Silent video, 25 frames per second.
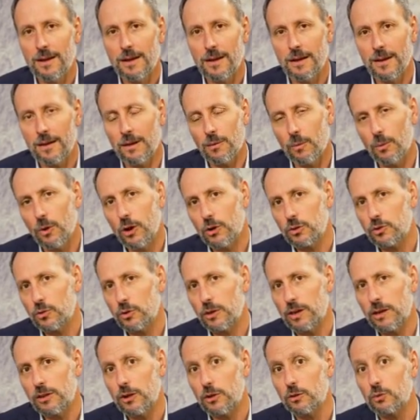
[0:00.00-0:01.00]
uh, work
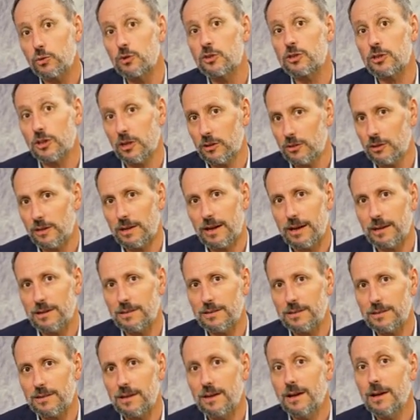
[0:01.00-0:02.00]
together to
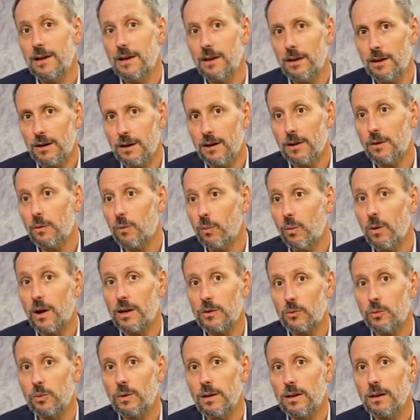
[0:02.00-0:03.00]
standardize uh,
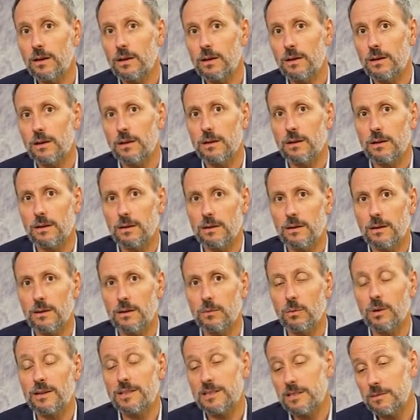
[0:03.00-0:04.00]
what, will, uh,
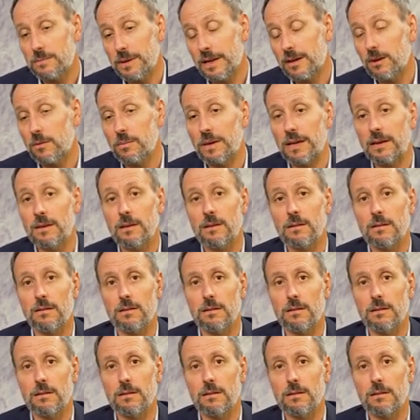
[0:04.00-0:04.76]
what is becoming